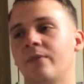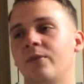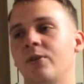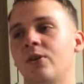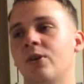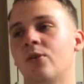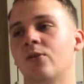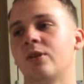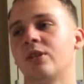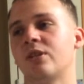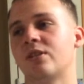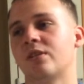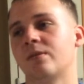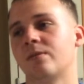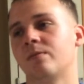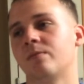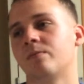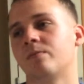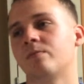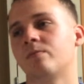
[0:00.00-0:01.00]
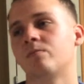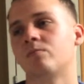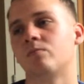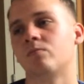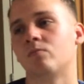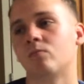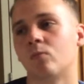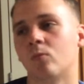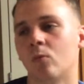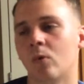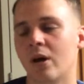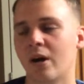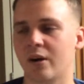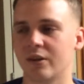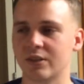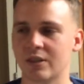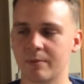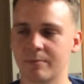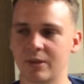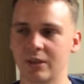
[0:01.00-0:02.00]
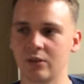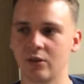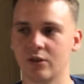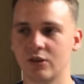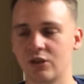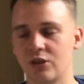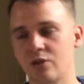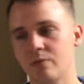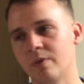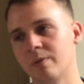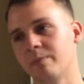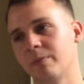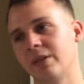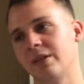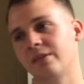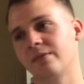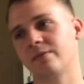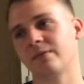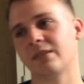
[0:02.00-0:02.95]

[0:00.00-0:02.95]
If you don't, it's where something looks human but